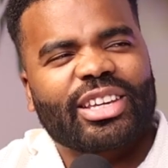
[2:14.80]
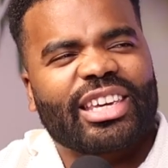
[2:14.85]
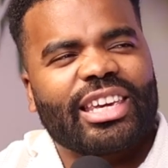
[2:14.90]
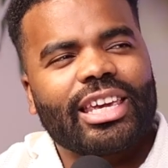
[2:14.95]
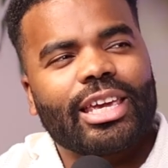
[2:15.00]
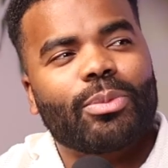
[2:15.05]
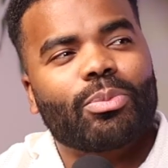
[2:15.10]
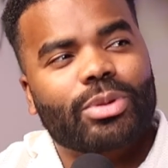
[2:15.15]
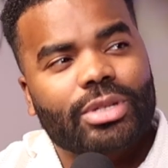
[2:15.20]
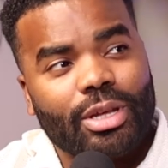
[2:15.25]

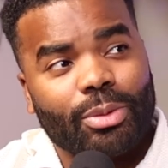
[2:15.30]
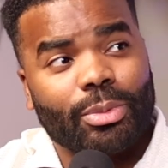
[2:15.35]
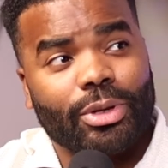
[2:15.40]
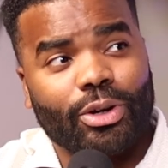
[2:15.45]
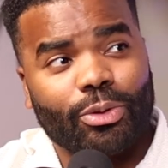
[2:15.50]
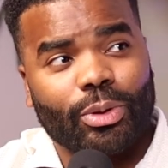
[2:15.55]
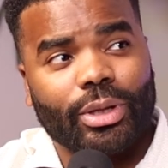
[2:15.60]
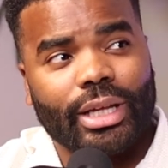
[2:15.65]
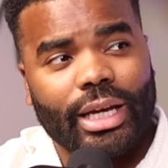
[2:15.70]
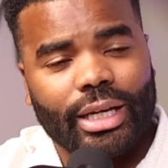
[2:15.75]
keeps them in
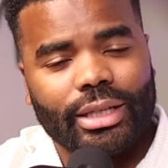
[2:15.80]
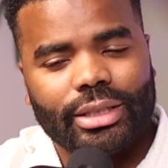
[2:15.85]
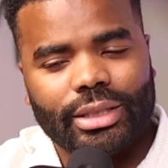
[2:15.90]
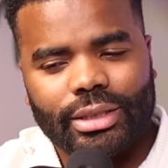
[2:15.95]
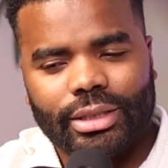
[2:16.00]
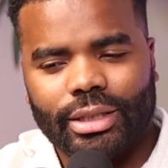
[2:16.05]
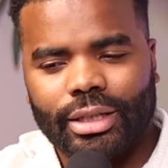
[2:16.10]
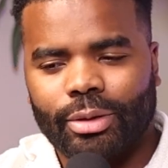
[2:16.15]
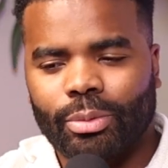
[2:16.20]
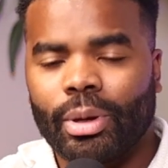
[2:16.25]
a
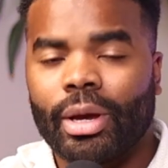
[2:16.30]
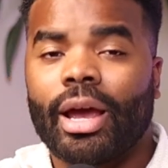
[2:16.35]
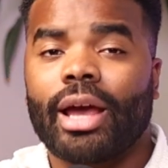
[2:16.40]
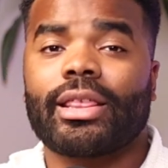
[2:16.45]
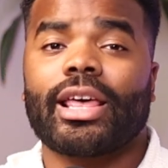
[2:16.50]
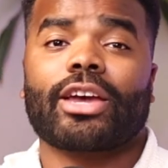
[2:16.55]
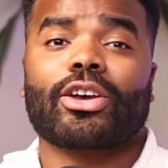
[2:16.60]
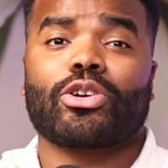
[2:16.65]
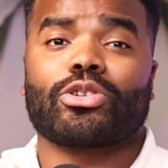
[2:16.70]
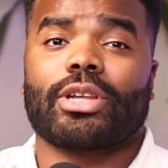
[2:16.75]
relationship. And
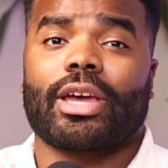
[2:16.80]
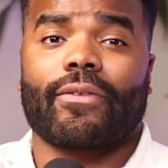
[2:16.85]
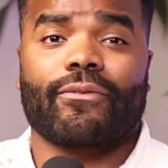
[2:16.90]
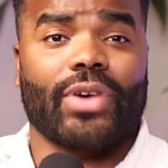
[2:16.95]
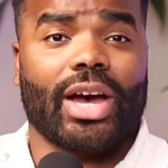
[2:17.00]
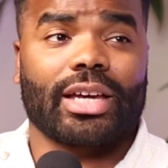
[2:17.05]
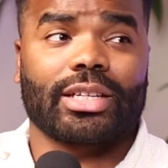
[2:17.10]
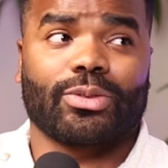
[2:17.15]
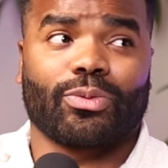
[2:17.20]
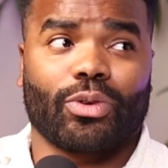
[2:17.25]
that goes like
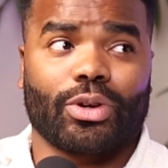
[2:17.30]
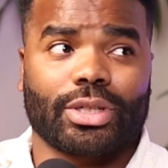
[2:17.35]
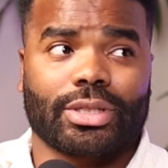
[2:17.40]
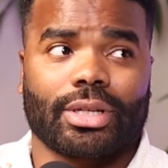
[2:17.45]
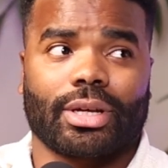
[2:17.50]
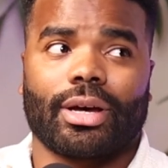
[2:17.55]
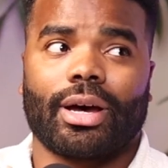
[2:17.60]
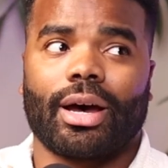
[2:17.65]
vice versa,